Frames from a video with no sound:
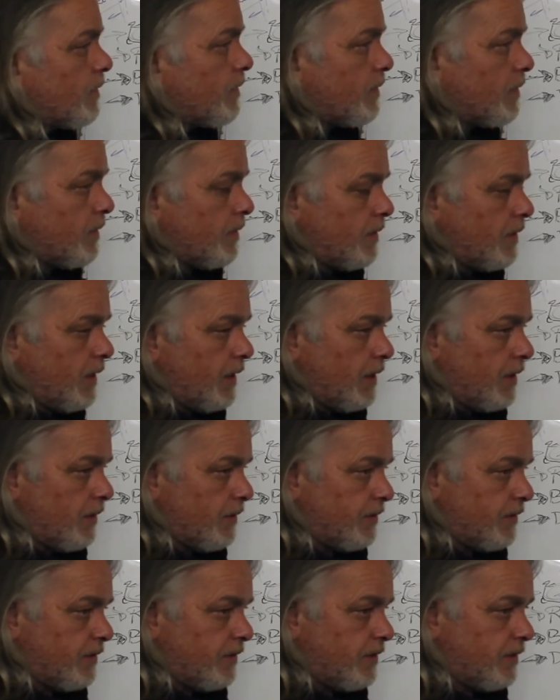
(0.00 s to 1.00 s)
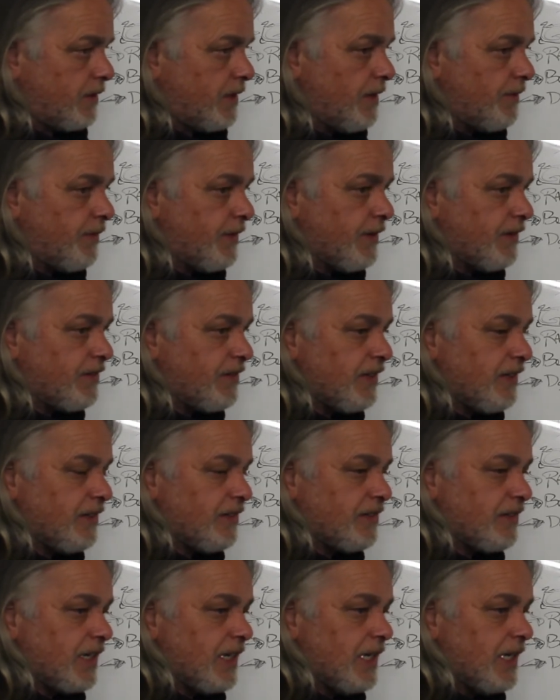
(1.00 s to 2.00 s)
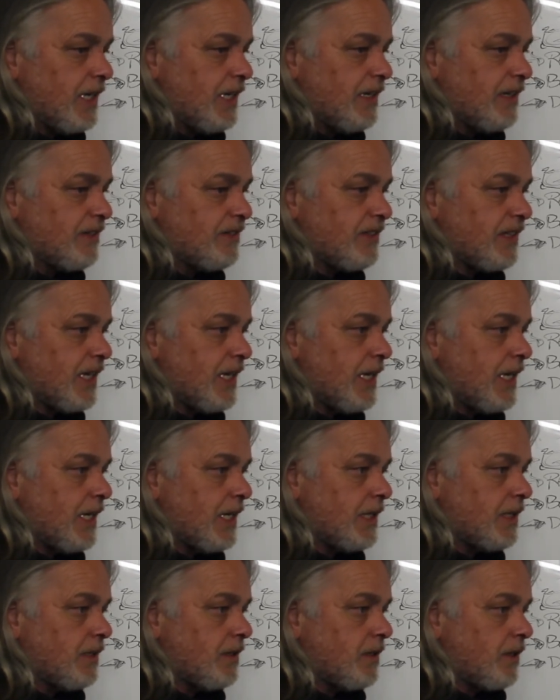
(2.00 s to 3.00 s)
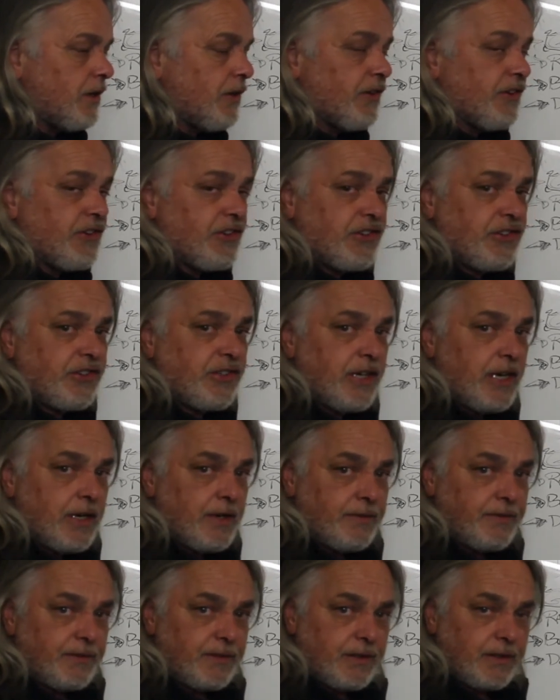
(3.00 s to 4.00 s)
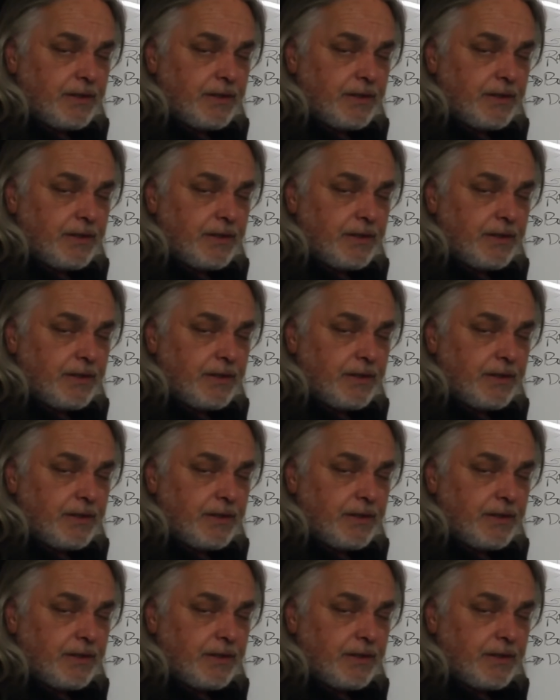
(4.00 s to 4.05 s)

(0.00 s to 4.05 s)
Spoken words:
their differences is in Earth shift